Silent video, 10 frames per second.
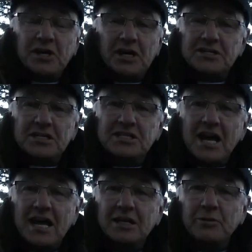tell us
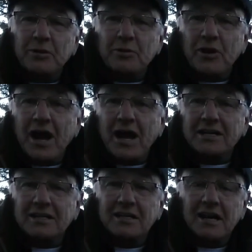exactly where we're at,